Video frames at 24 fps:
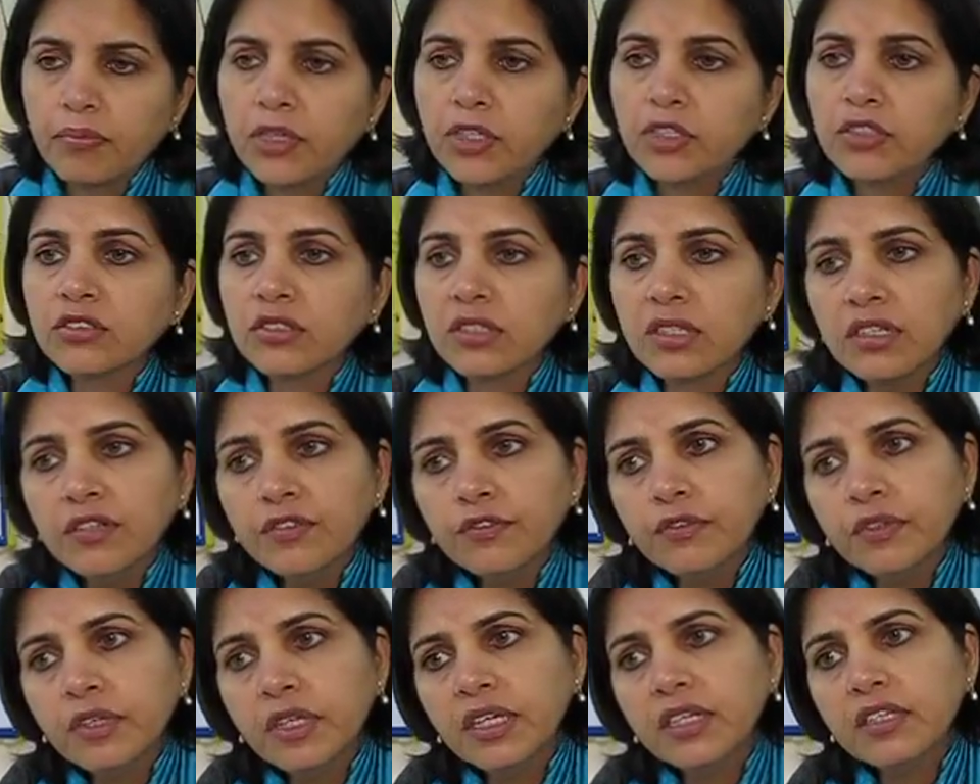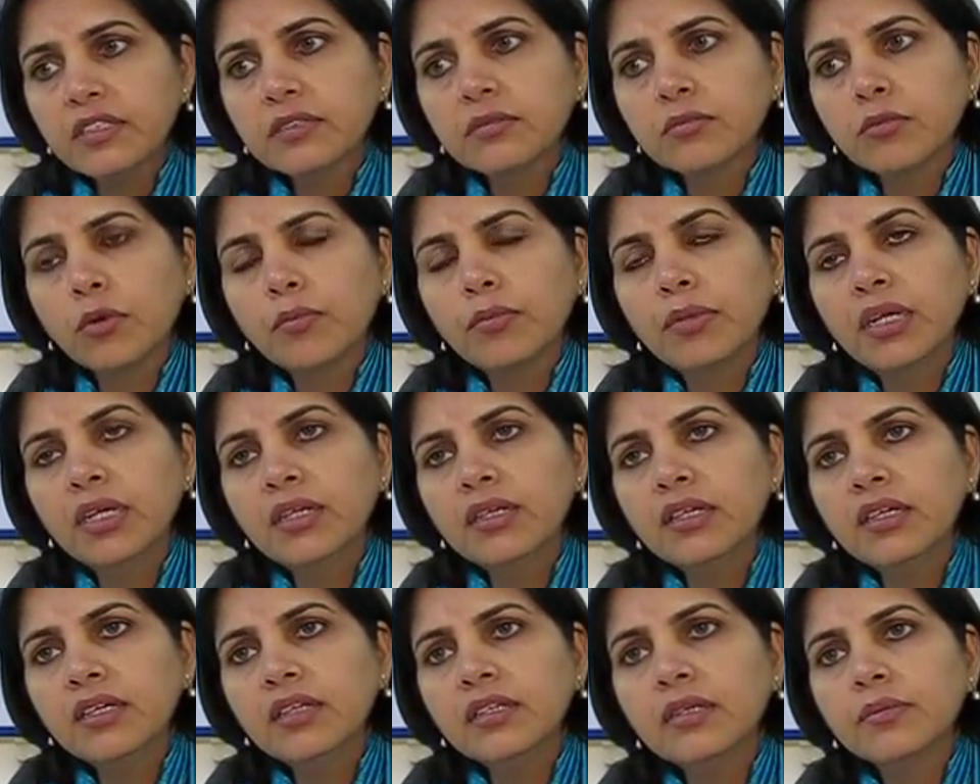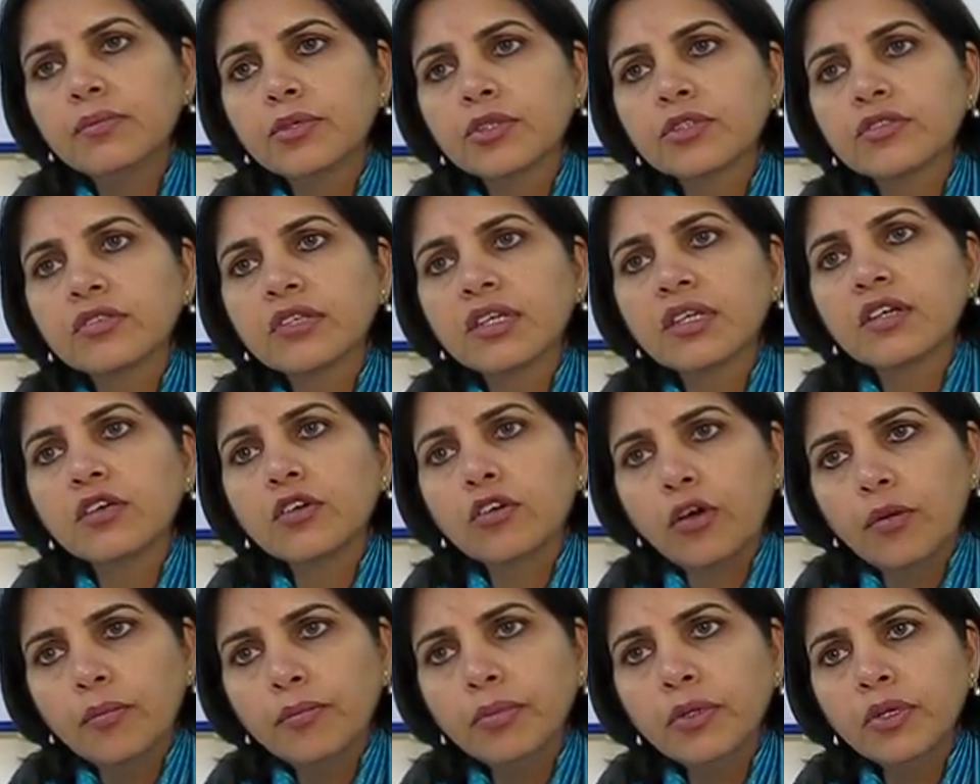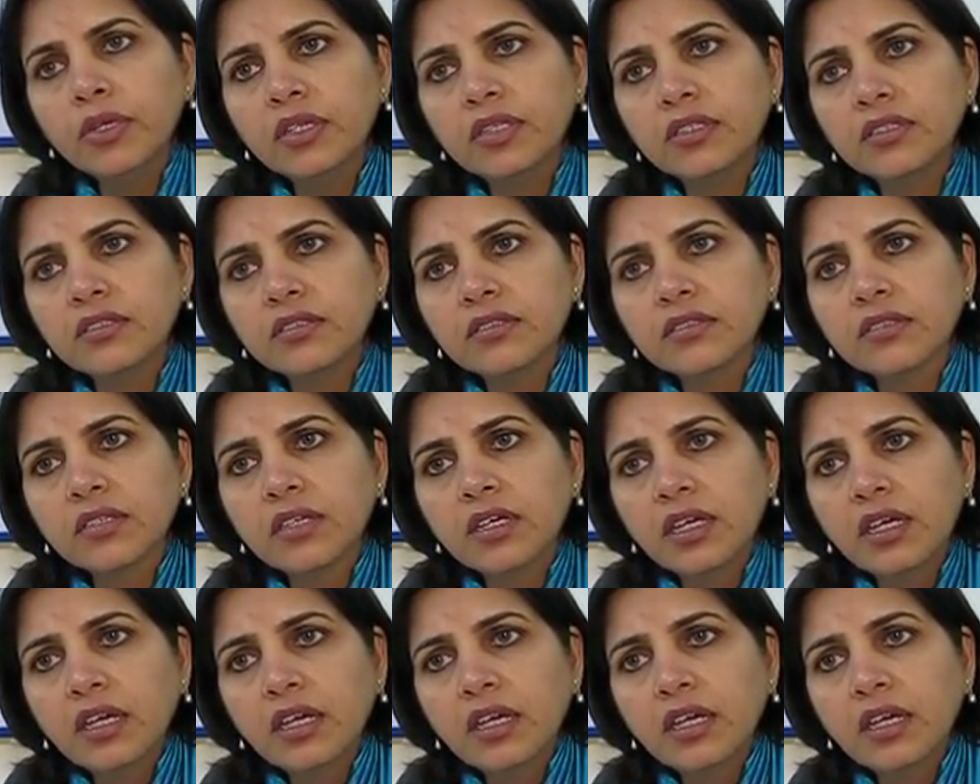because if there is mobility in the prosthetic components,